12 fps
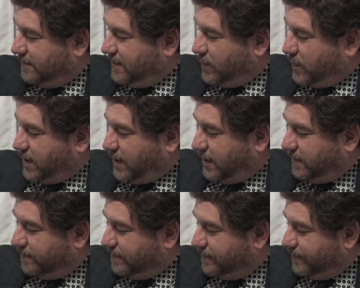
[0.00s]
Okay.
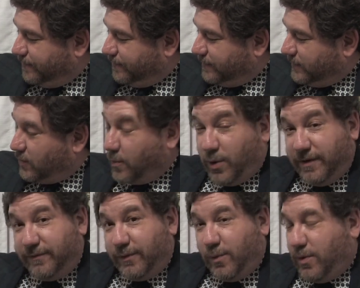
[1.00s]
So I'm
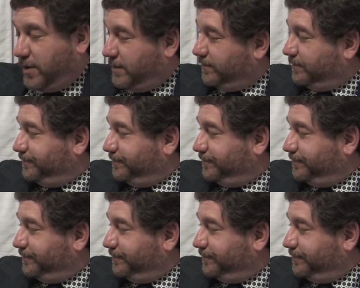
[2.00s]
1 for 1.